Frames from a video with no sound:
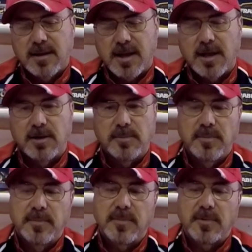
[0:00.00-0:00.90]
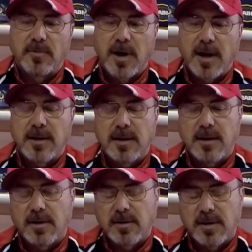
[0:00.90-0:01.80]
them the rod
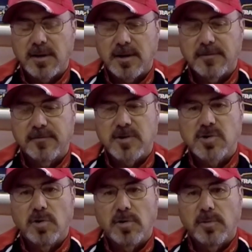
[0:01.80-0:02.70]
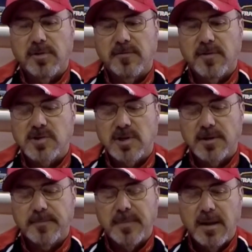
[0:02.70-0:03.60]
or the fish holder with the fish in
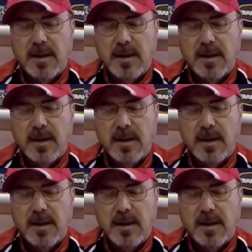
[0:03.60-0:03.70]
it.